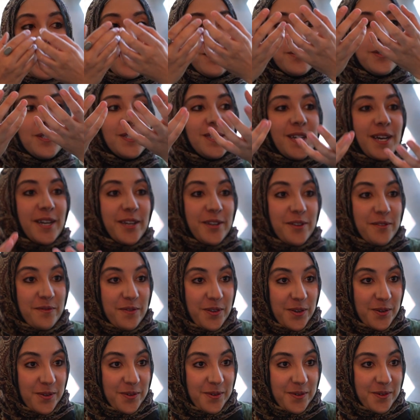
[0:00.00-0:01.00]
outside of
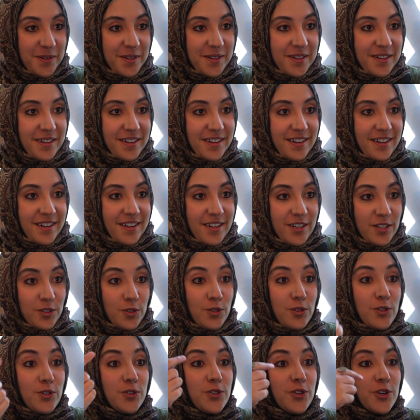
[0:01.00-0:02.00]
you
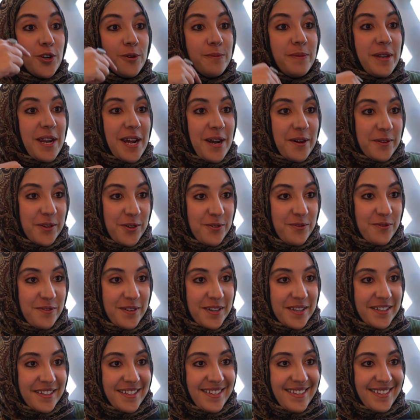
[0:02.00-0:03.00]
to determine how you
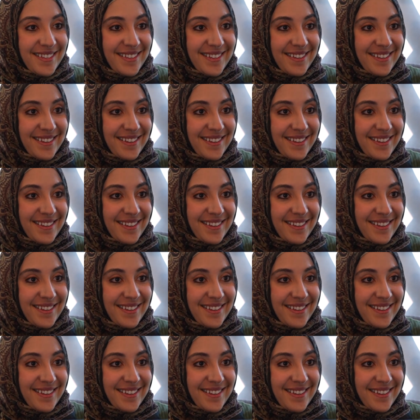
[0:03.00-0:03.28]
feel.